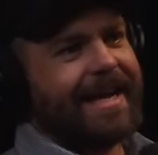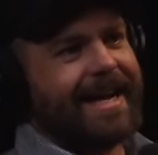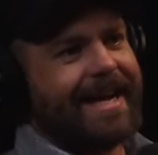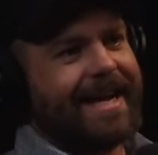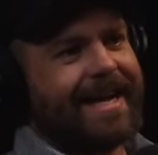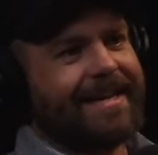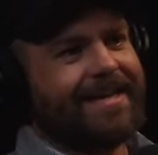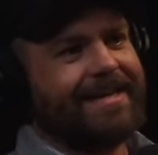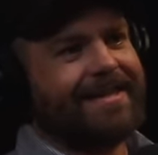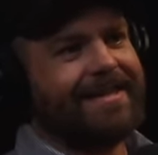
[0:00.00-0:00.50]

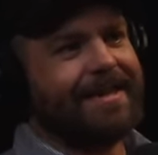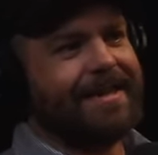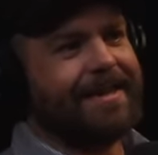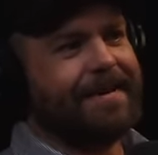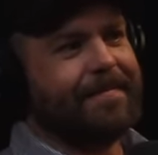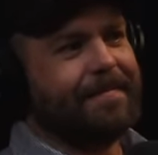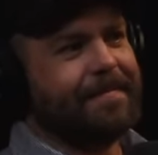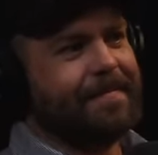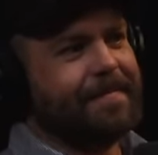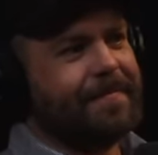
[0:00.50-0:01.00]
and
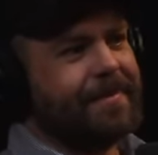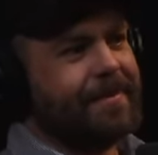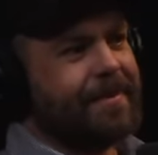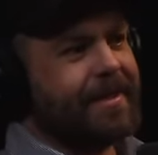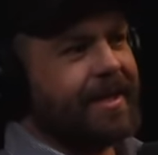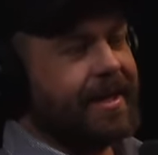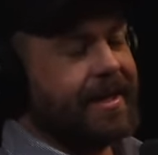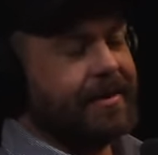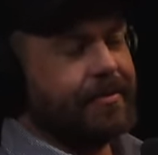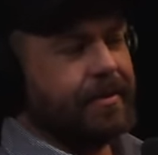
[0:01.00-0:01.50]
um,
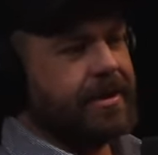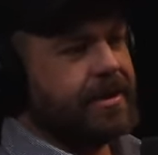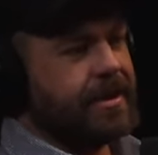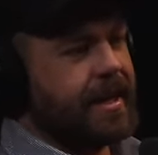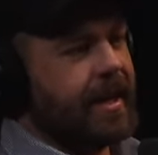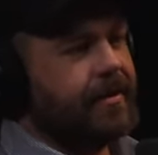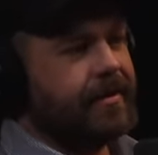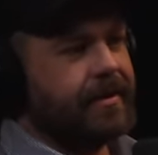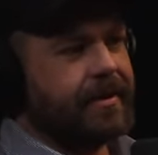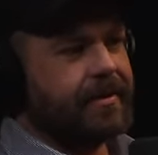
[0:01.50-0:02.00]
and I reached
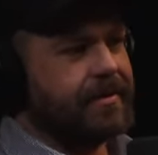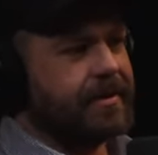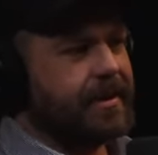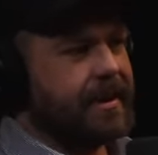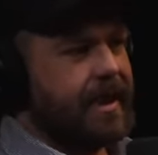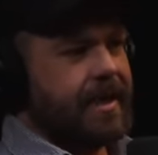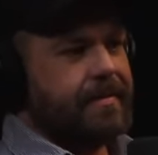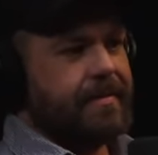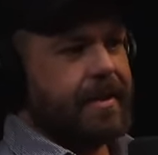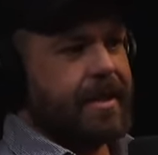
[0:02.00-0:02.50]
out and I was
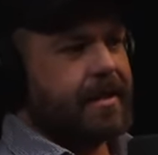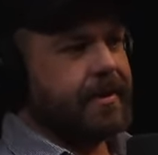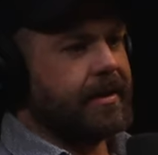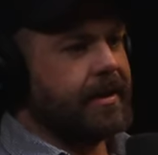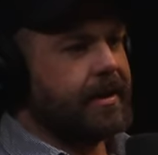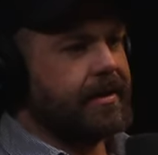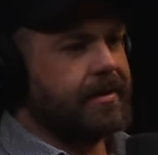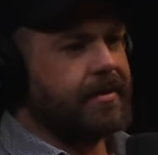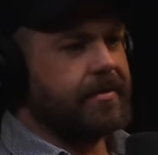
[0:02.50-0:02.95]
like, hey man, like,